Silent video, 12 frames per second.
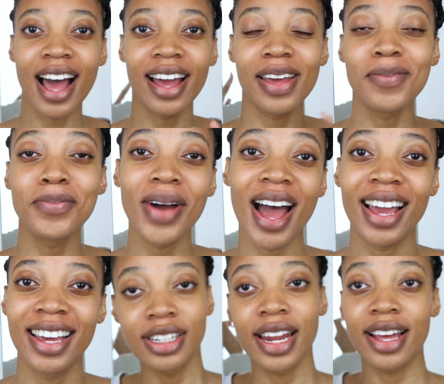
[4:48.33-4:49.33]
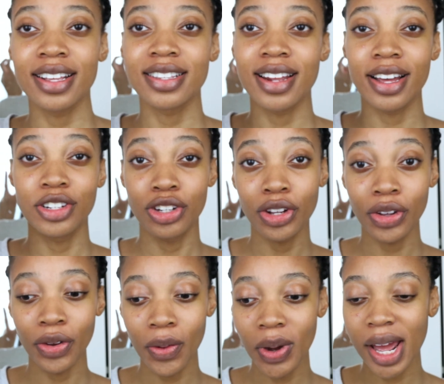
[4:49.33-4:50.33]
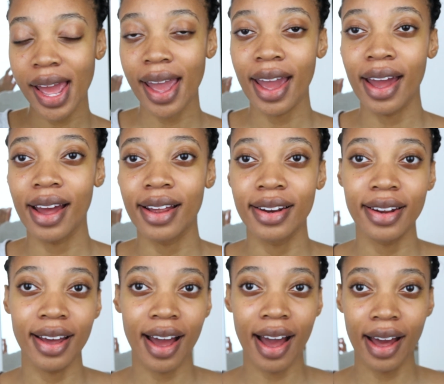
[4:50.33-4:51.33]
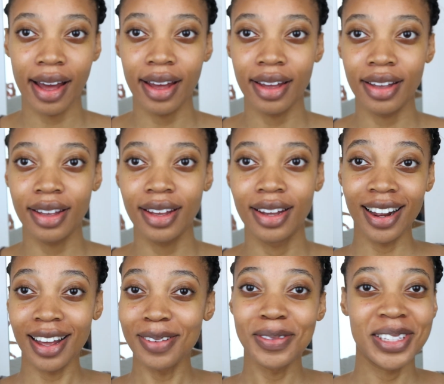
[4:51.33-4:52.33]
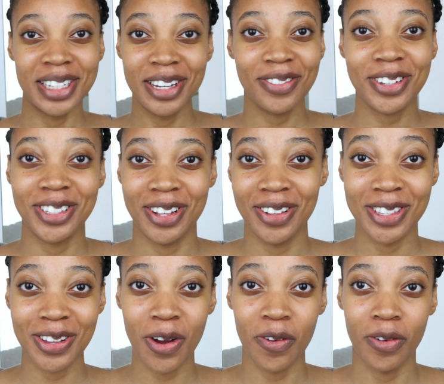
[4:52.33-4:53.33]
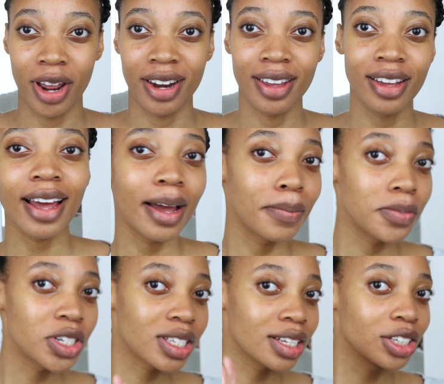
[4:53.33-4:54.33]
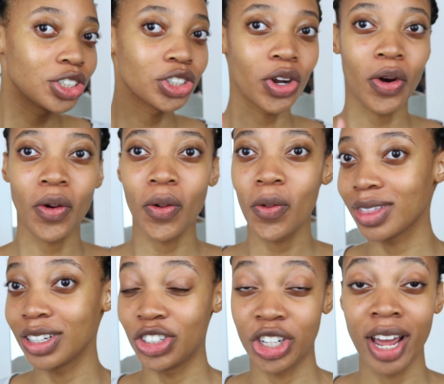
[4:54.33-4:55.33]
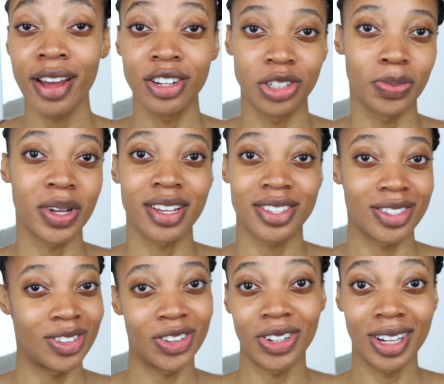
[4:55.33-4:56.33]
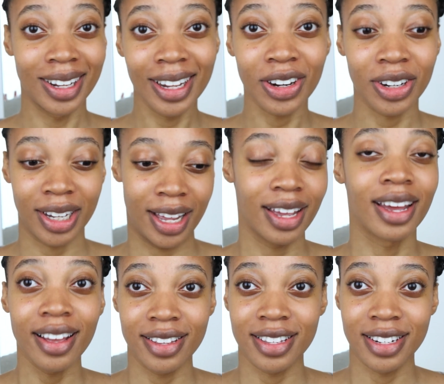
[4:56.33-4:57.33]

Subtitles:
I am back. Today is day 2 and I am seeing results already. I'm just gonna show the change because there literally is a